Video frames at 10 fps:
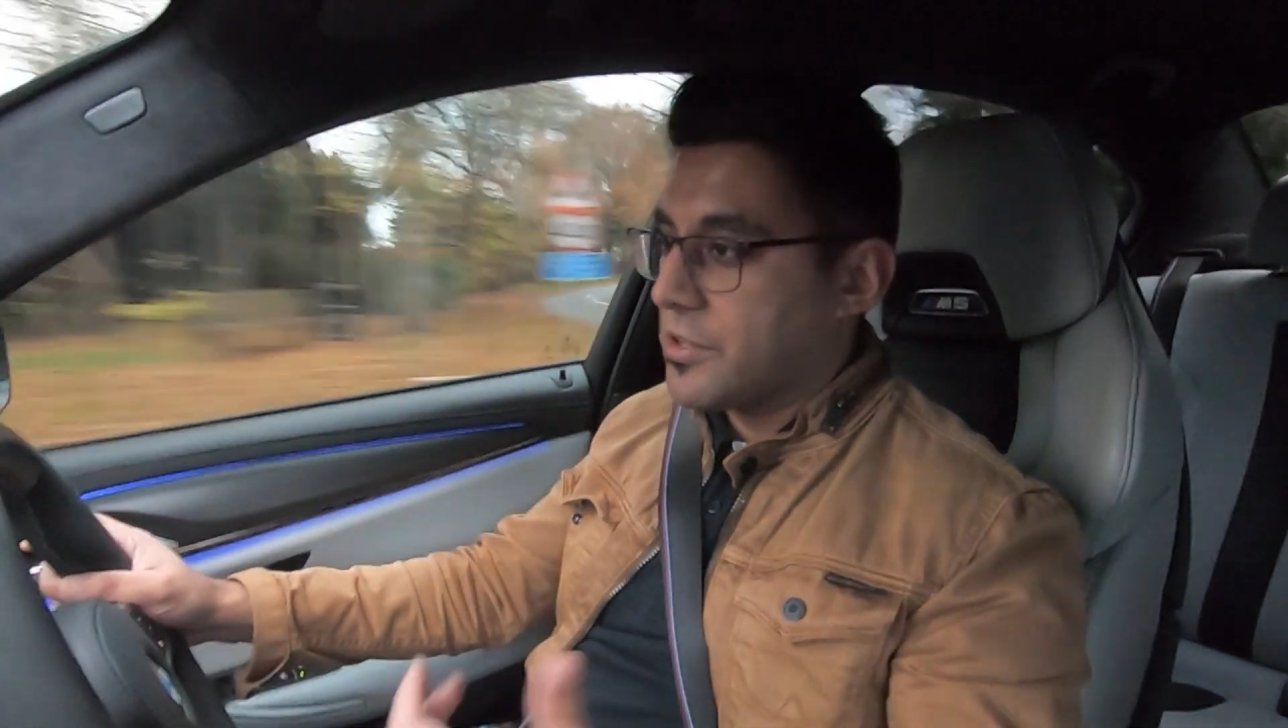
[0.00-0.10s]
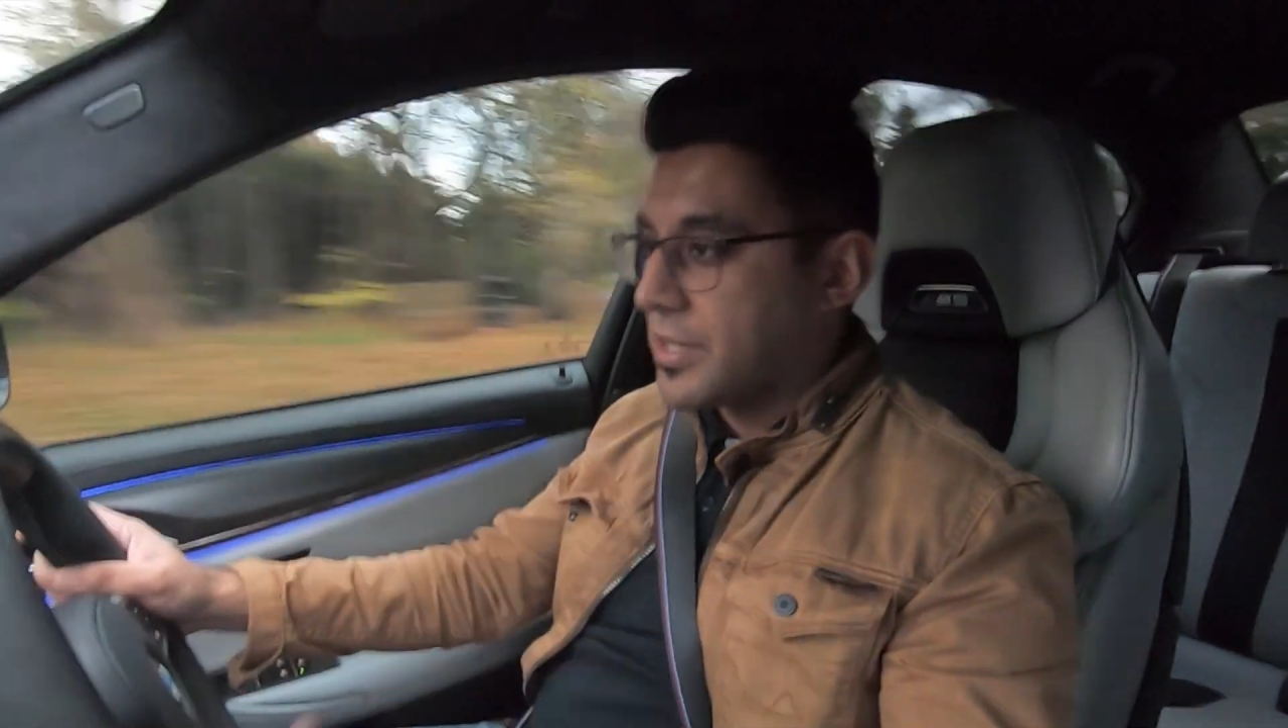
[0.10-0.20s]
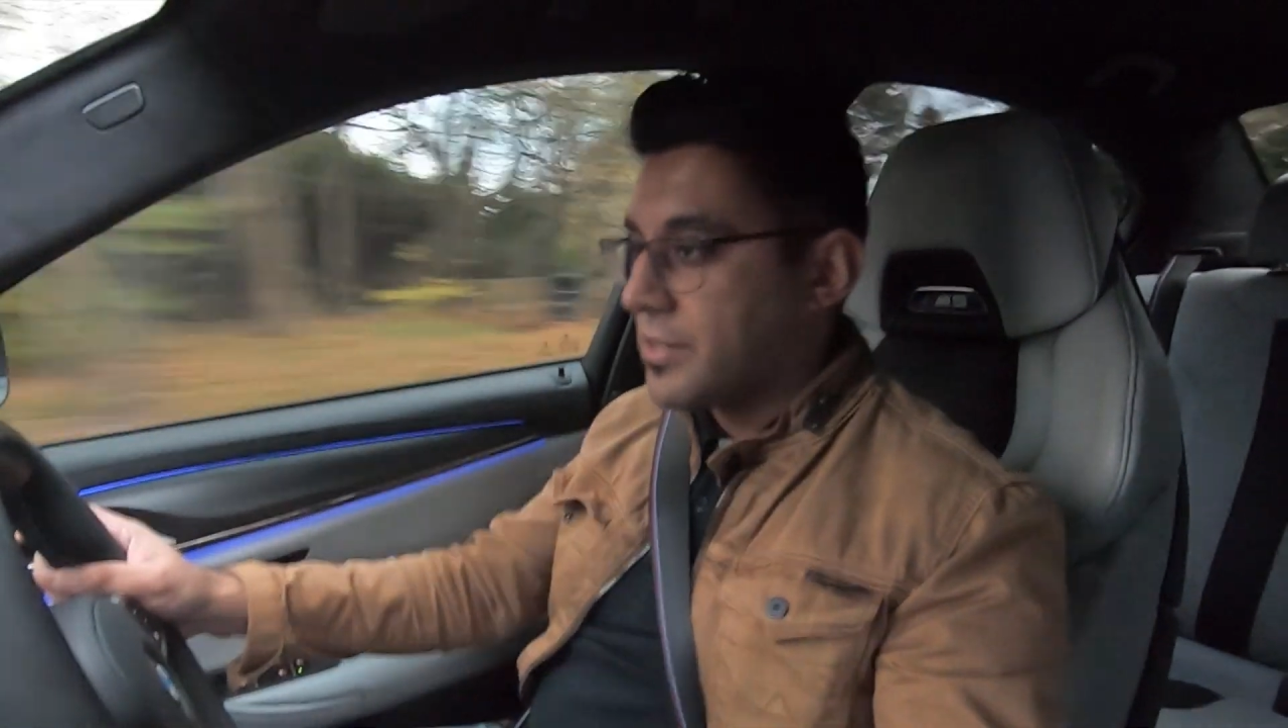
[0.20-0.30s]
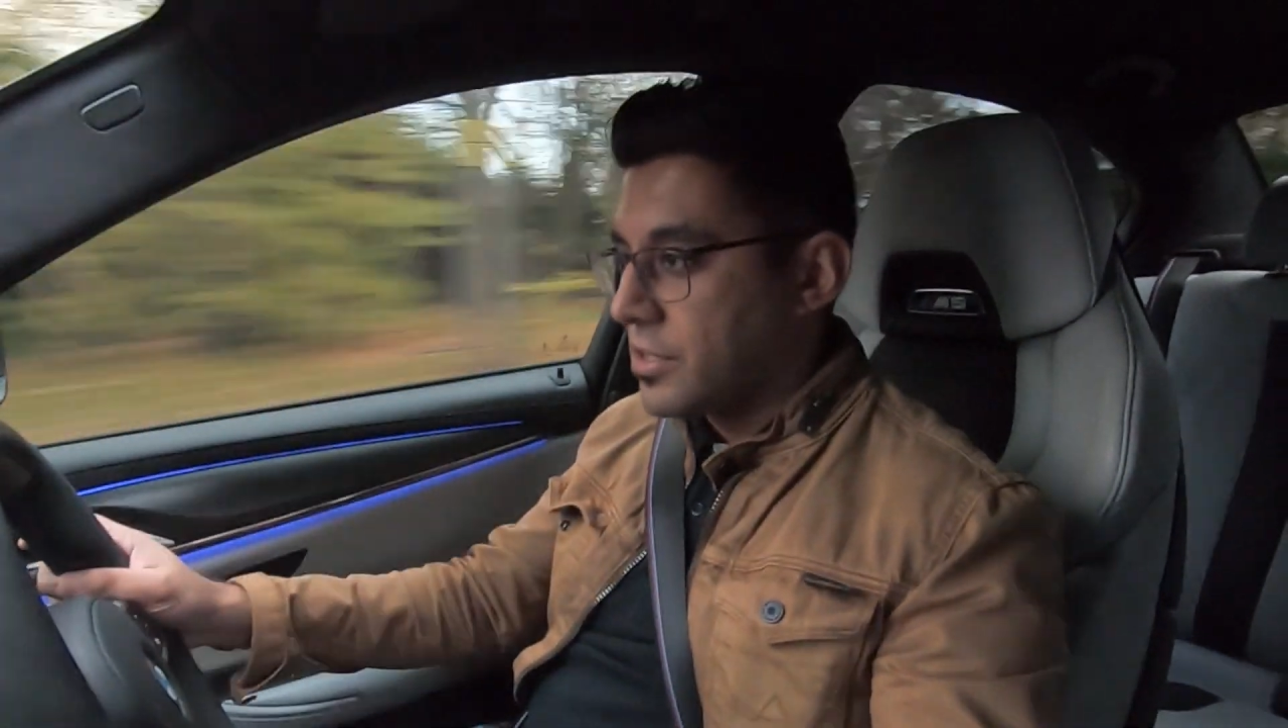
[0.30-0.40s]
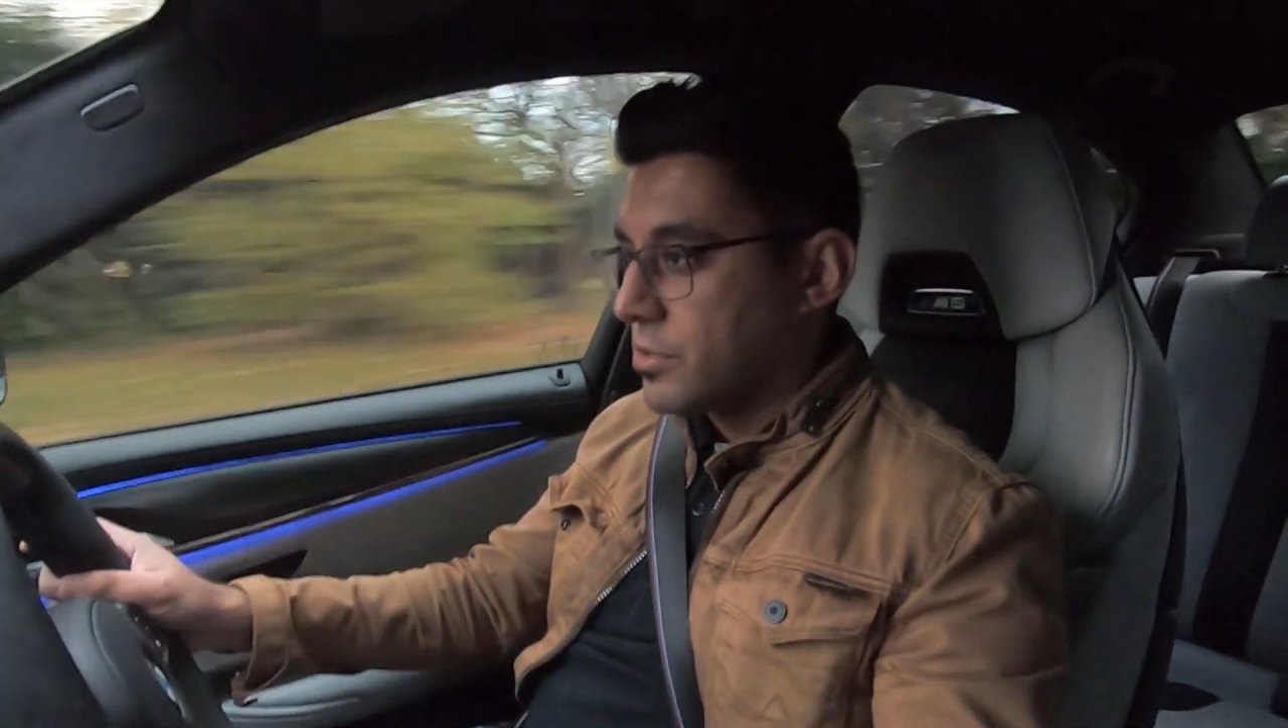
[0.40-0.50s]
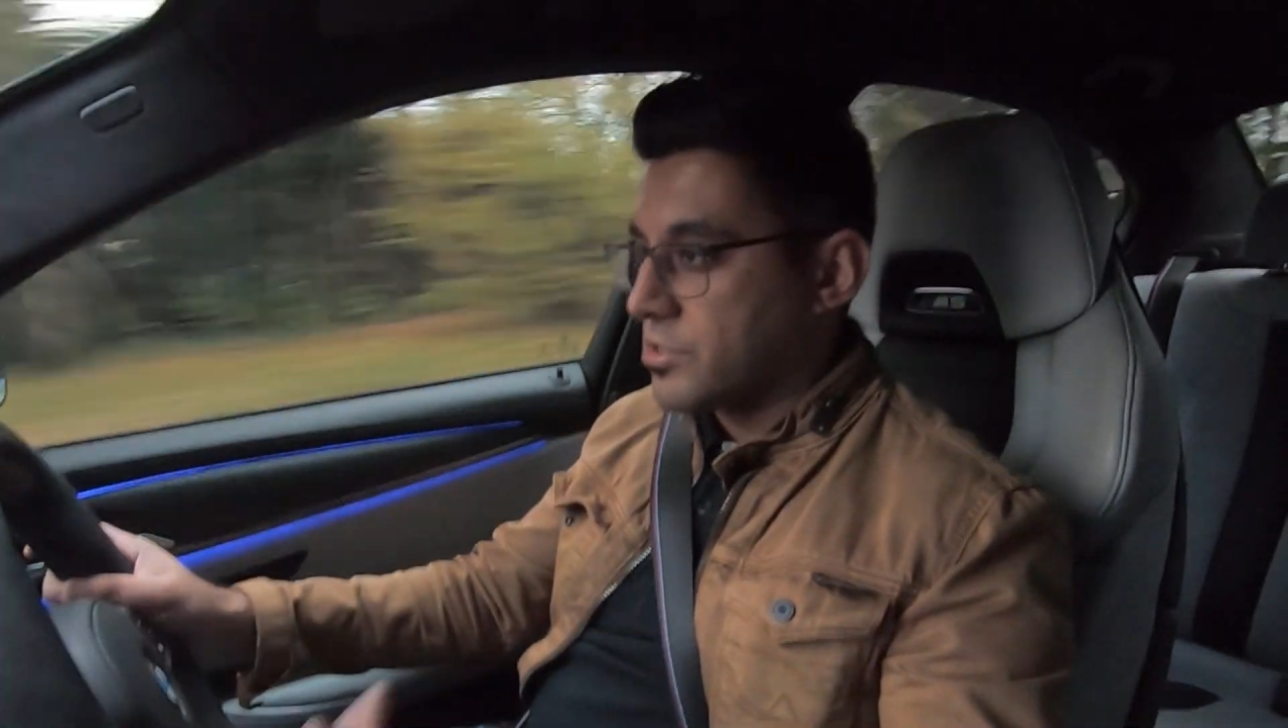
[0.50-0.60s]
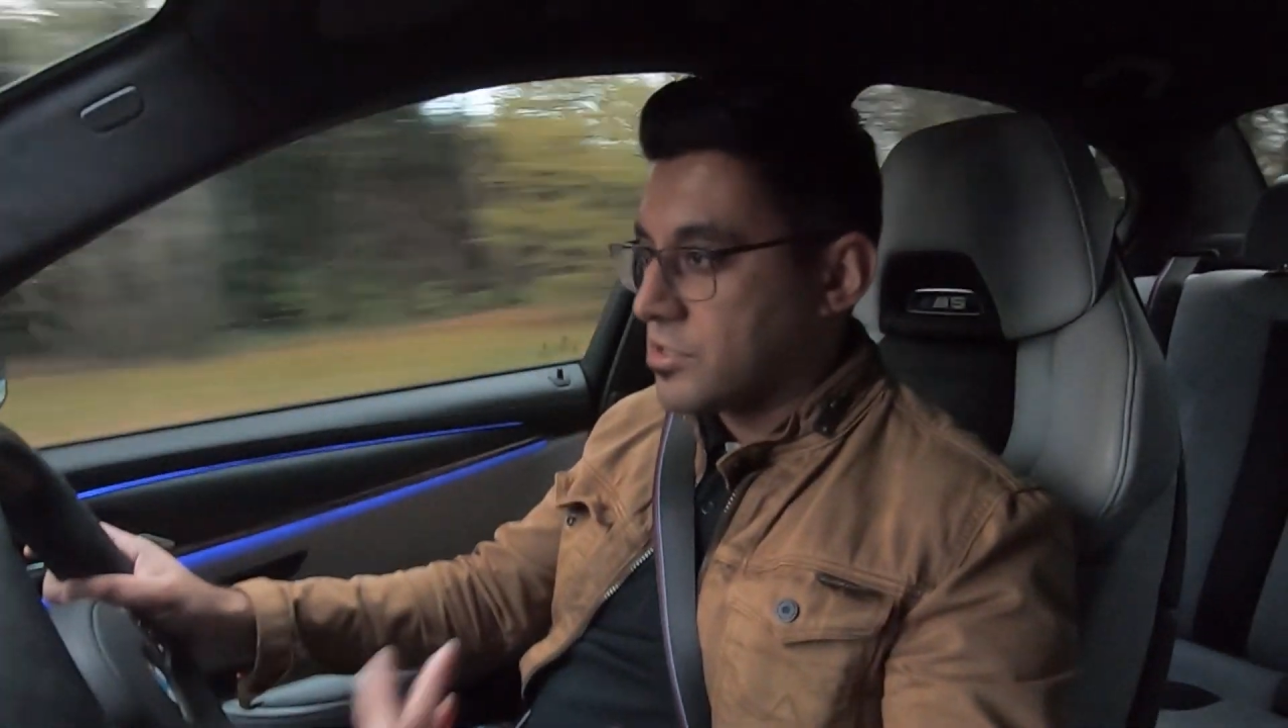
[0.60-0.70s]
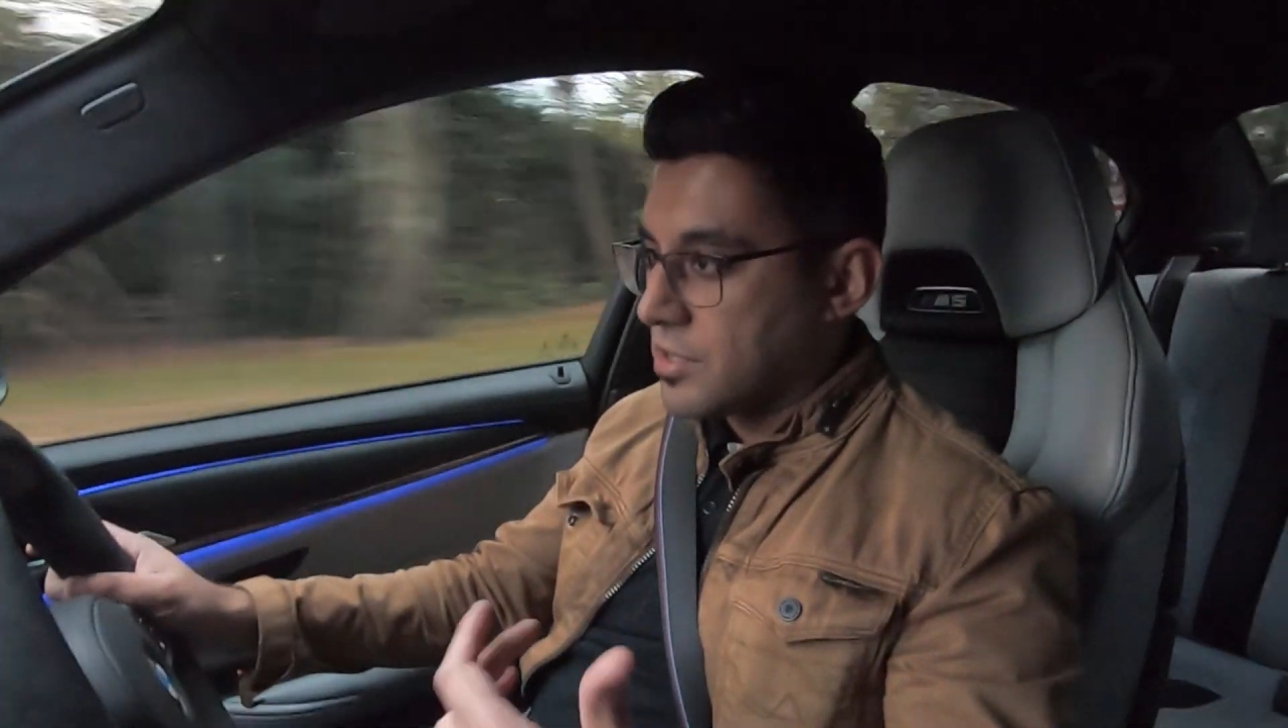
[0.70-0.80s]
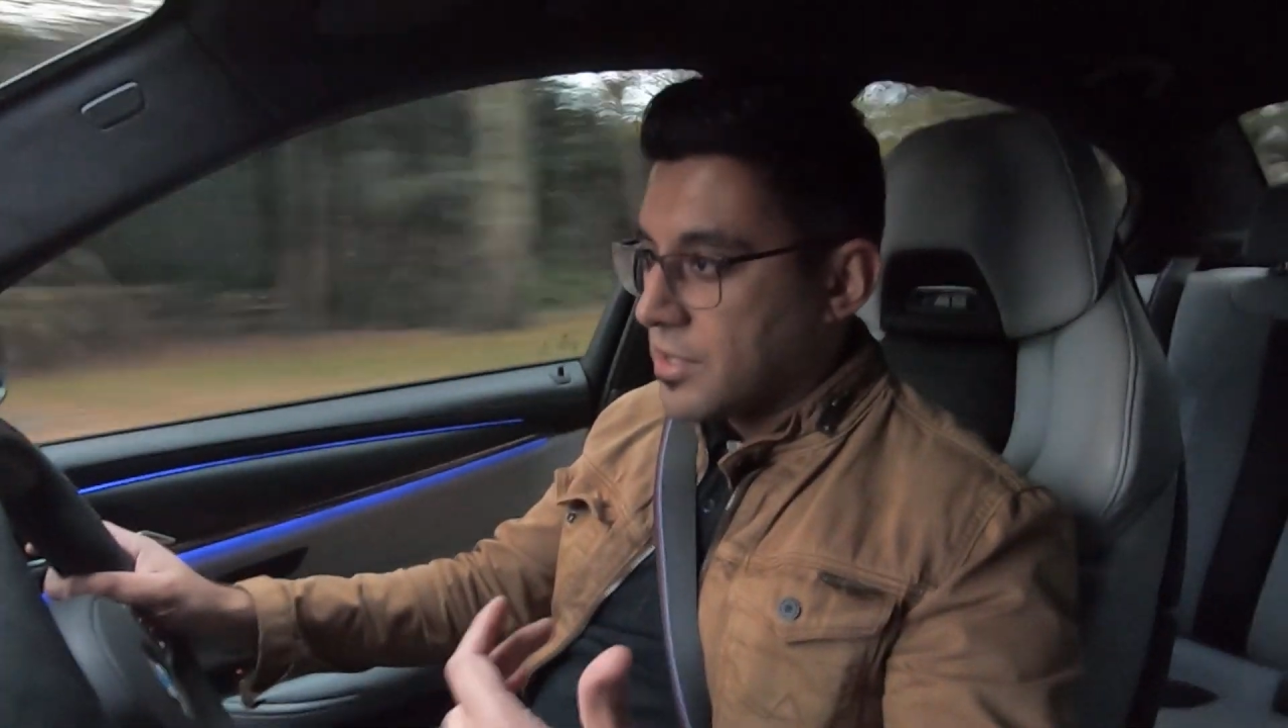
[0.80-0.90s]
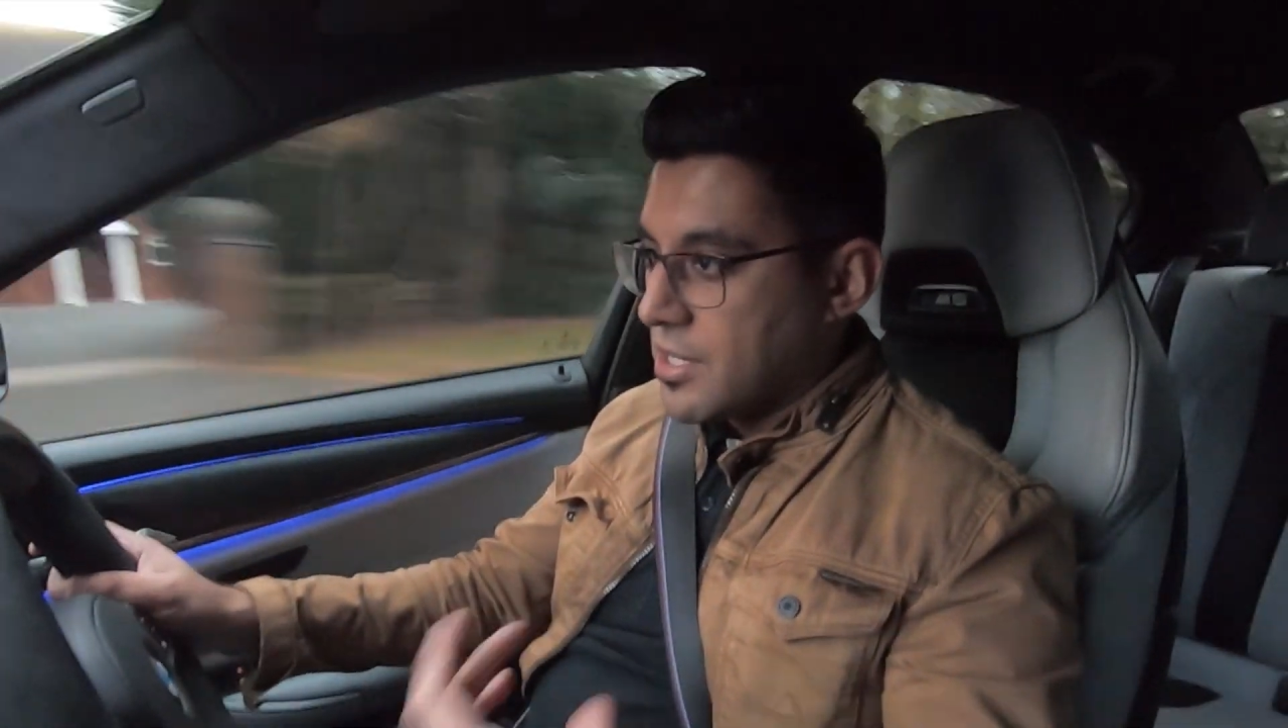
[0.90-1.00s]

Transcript: you can, you know, just